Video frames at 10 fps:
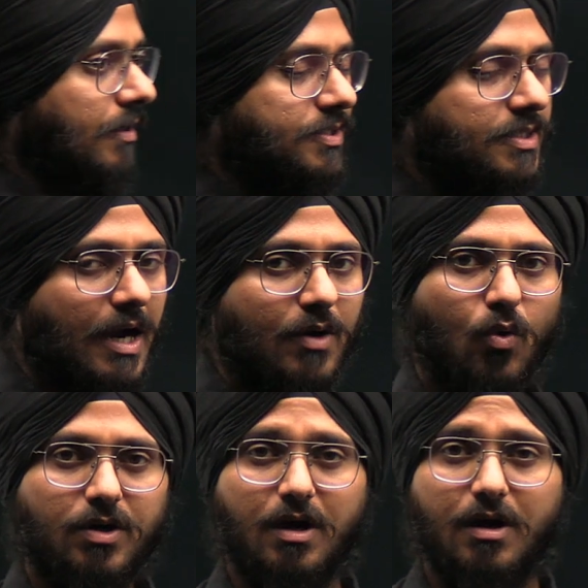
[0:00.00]
understand
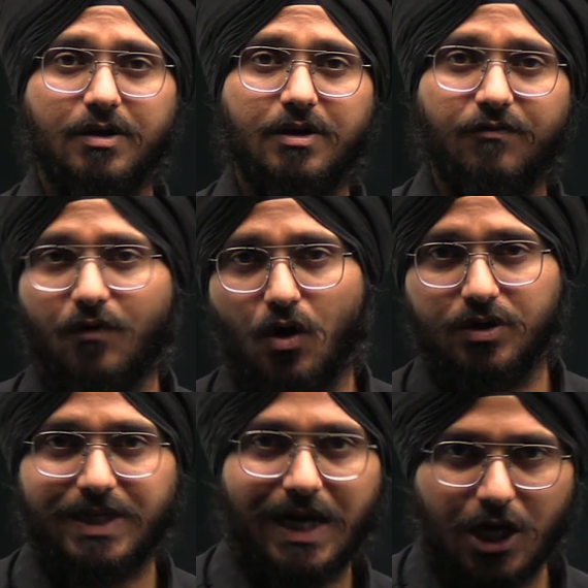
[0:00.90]
what are
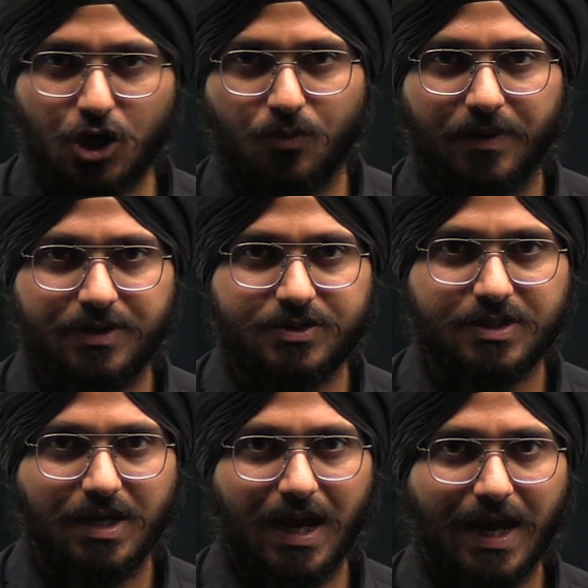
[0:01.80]
default
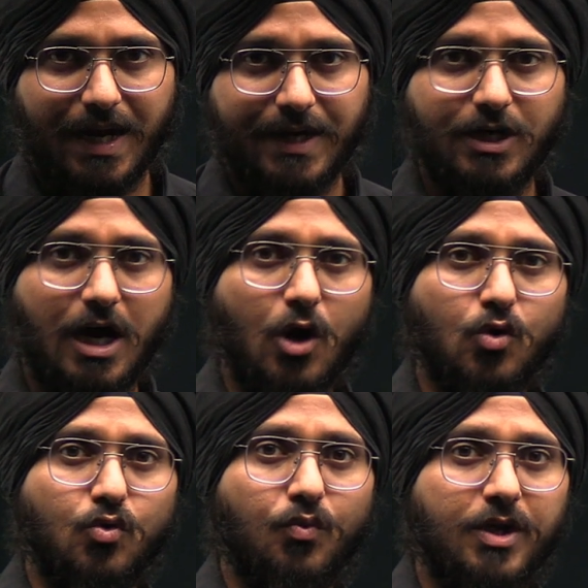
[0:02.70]
arguments and
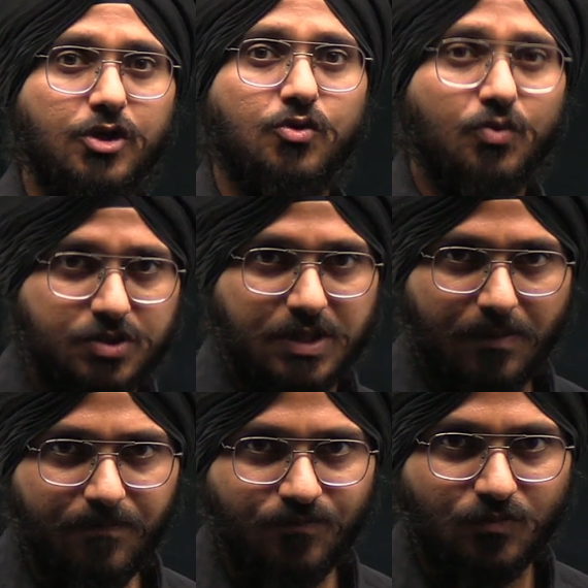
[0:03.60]
how do we use
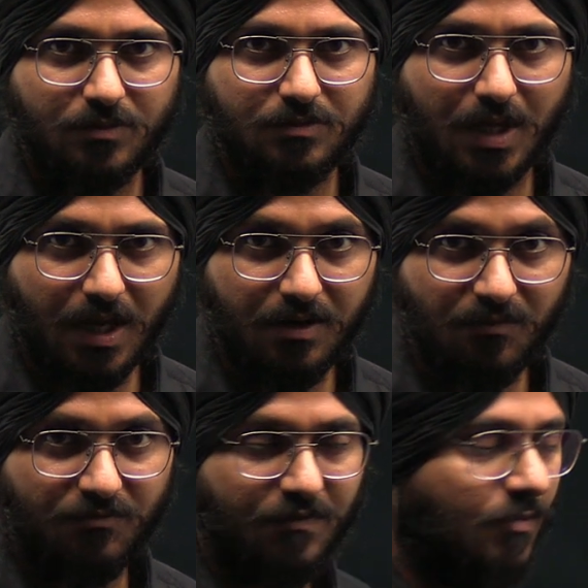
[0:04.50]
them.
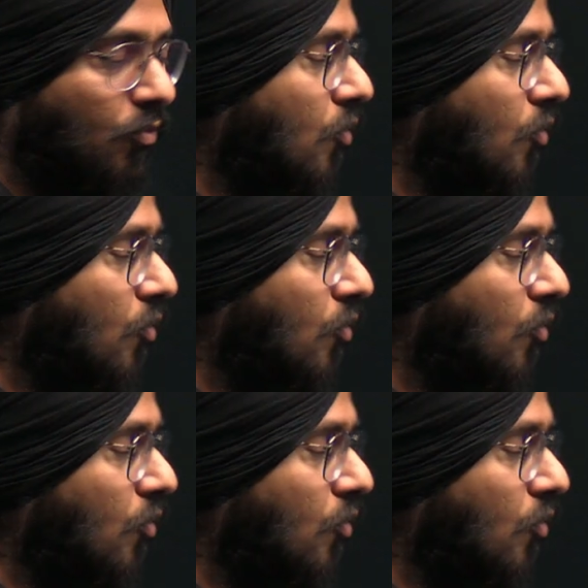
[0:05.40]
Then, we will